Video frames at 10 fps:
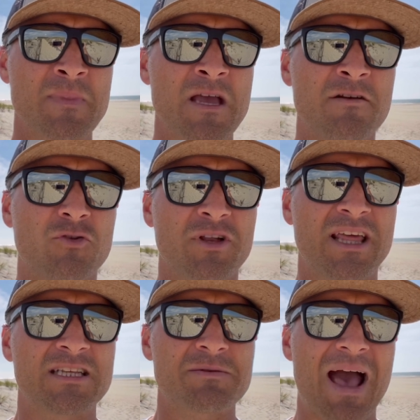If you're looking to
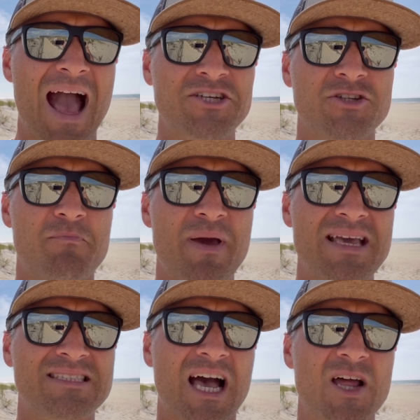get some action on the bay
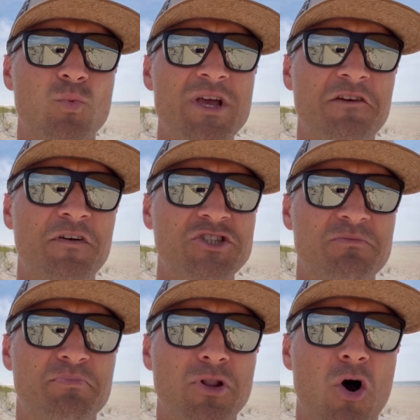side, weak fish
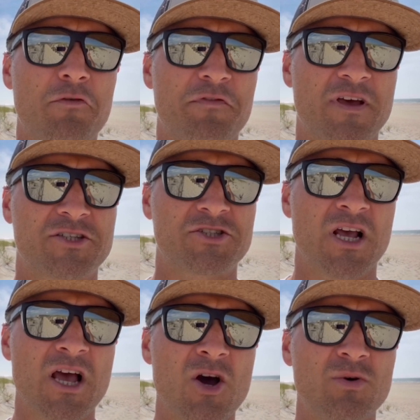and blowfish
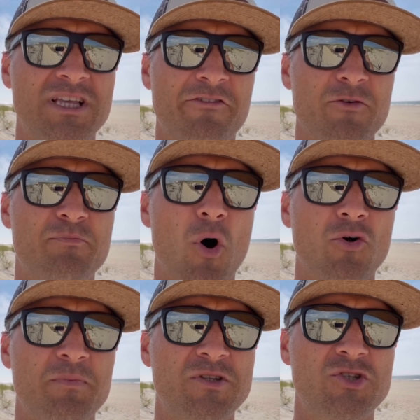would definitely
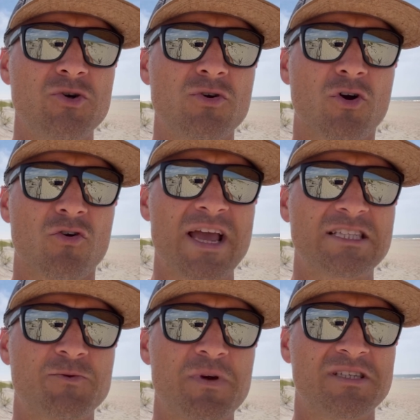both be two great
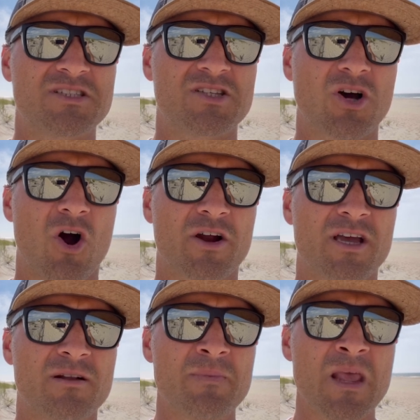species to target.